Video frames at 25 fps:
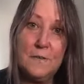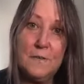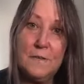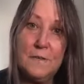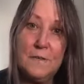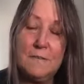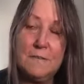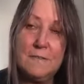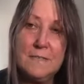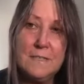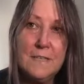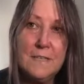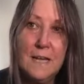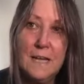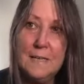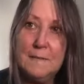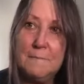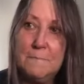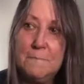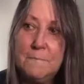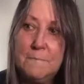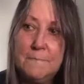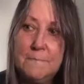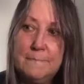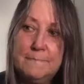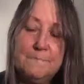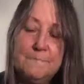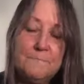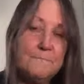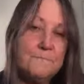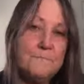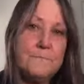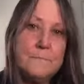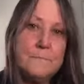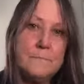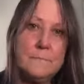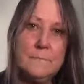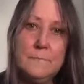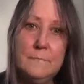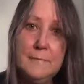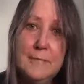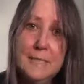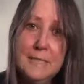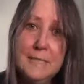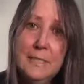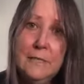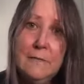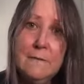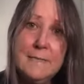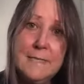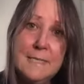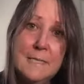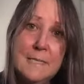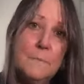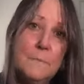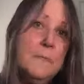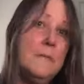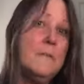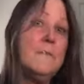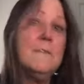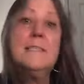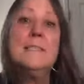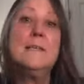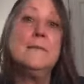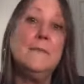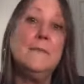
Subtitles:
There's not, you know, some years I've